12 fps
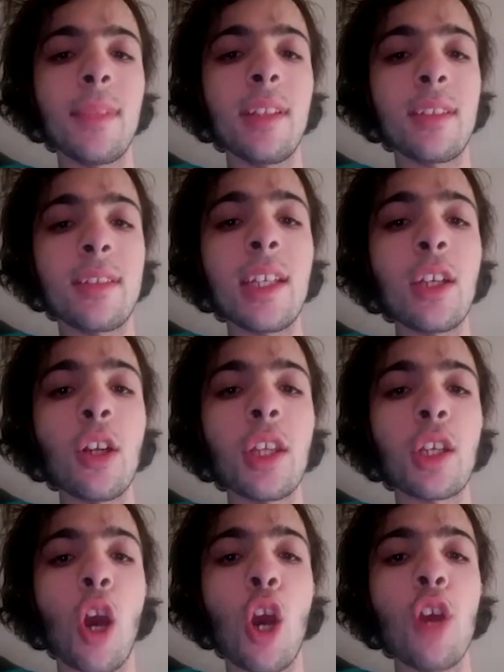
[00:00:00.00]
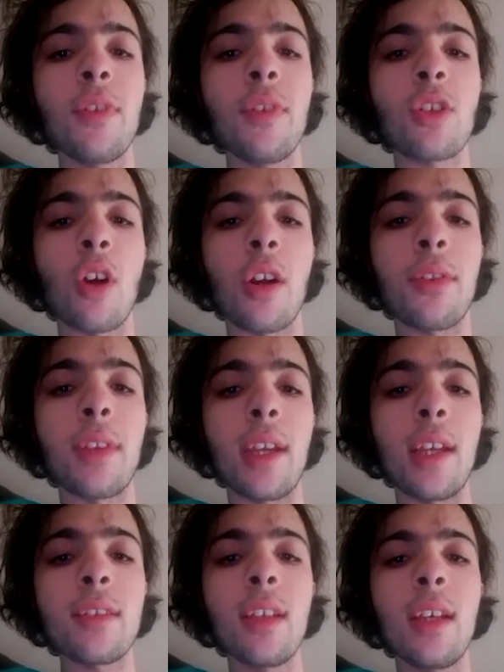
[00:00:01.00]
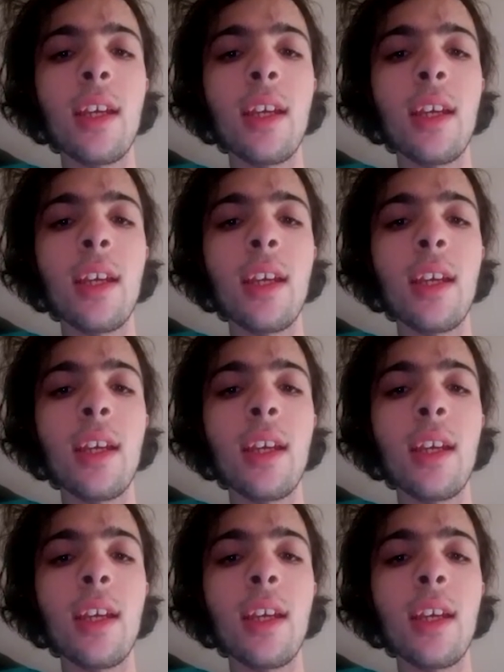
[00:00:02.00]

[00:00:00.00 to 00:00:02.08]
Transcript: Sticking on the COVID side of things,